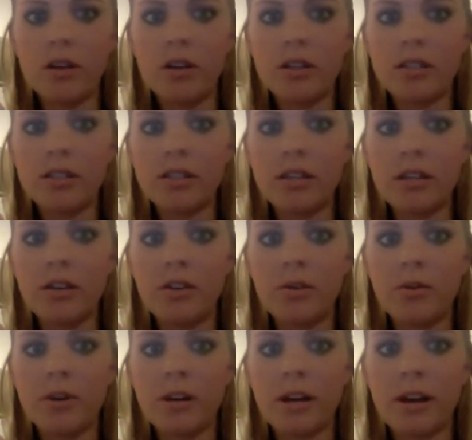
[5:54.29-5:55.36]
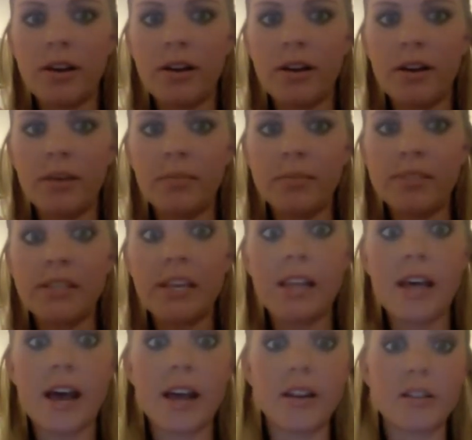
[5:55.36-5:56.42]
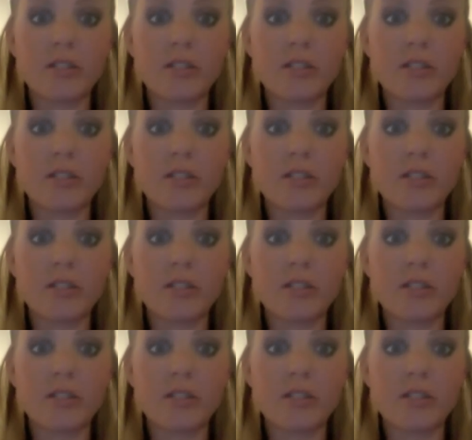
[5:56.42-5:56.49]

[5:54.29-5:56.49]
see, you don't want to see that,